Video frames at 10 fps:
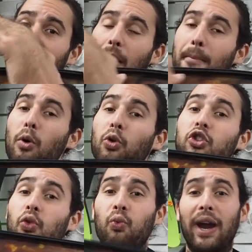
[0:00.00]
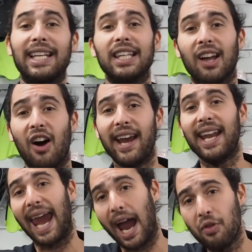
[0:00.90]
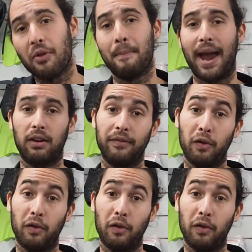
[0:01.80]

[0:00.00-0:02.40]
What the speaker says: in a more direct line out the back of